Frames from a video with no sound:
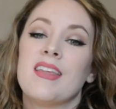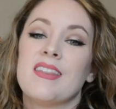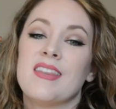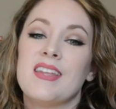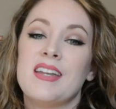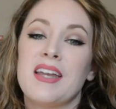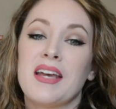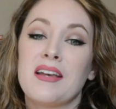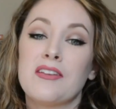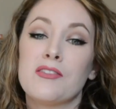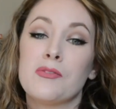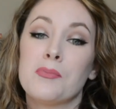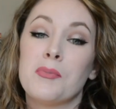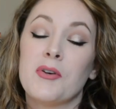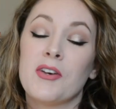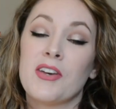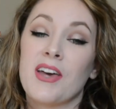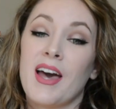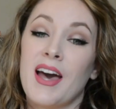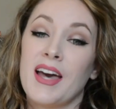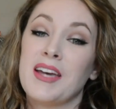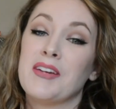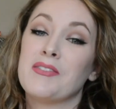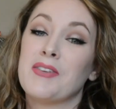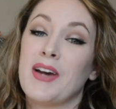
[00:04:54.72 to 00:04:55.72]
The next book
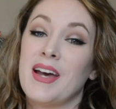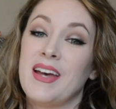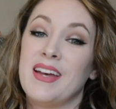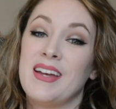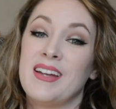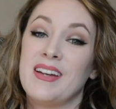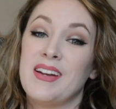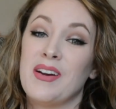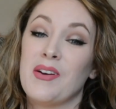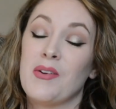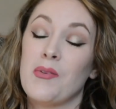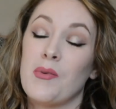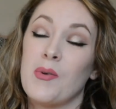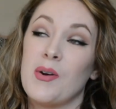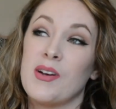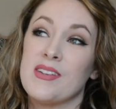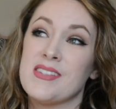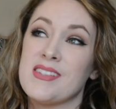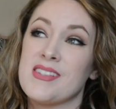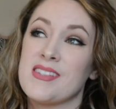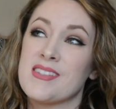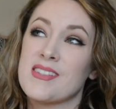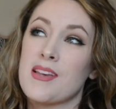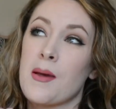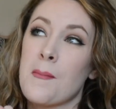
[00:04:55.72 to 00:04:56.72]
I read
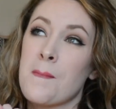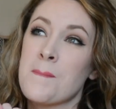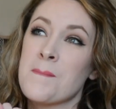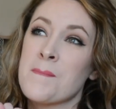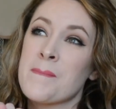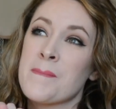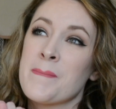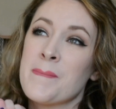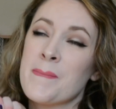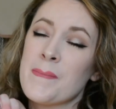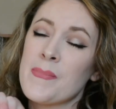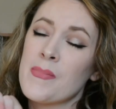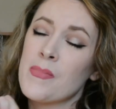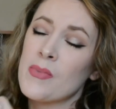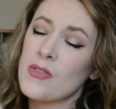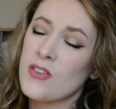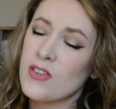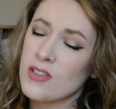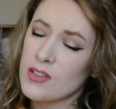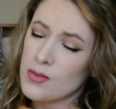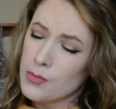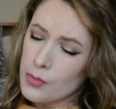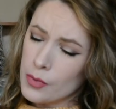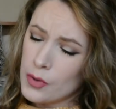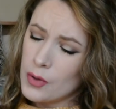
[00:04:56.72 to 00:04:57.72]
was
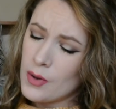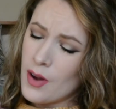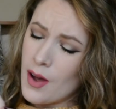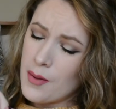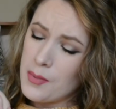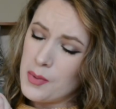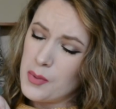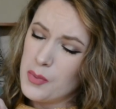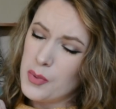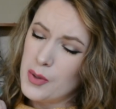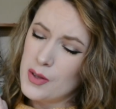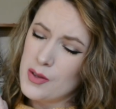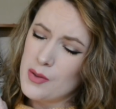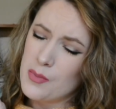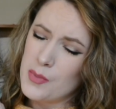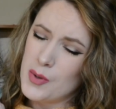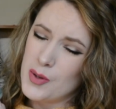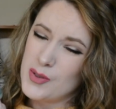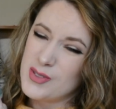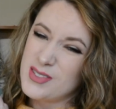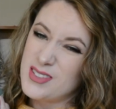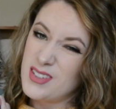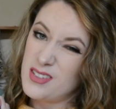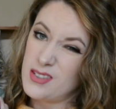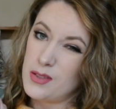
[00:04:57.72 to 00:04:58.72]
probably the
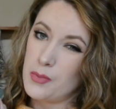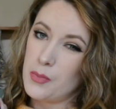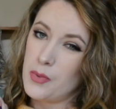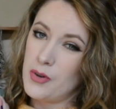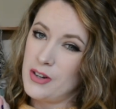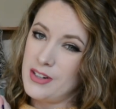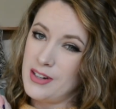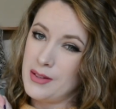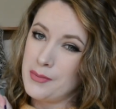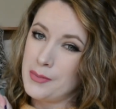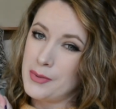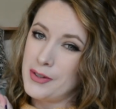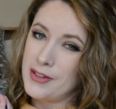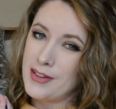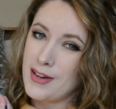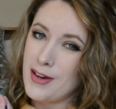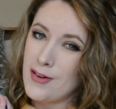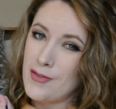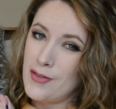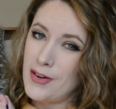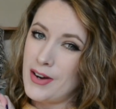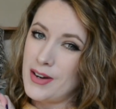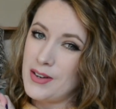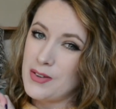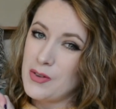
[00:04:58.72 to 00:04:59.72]
most disappointing book
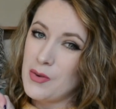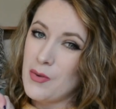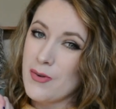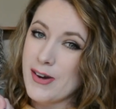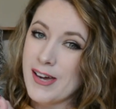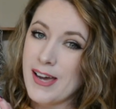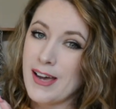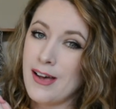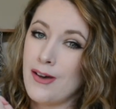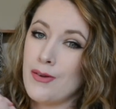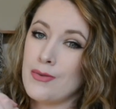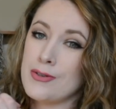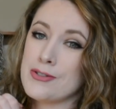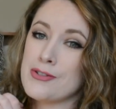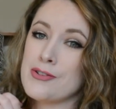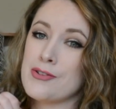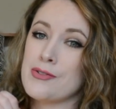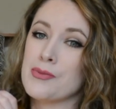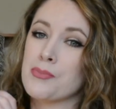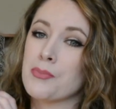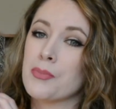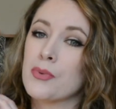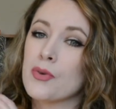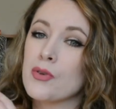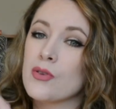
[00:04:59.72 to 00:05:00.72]
I've read in a while, which
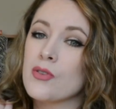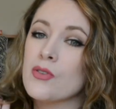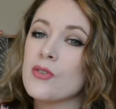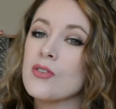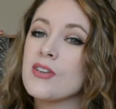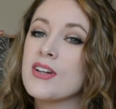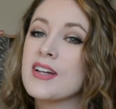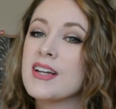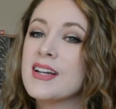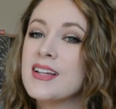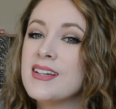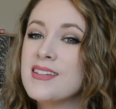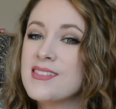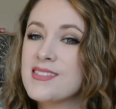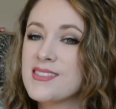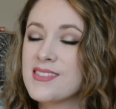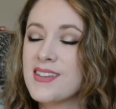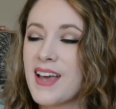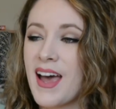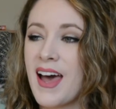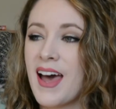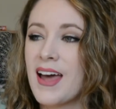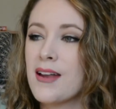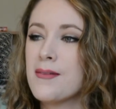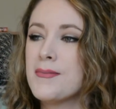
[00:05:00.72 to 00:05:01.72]
is pretty
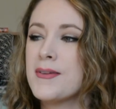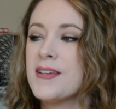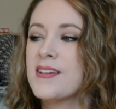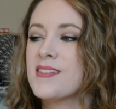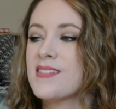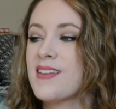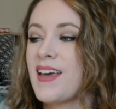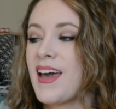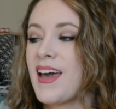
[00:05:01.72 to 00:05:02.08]
sad because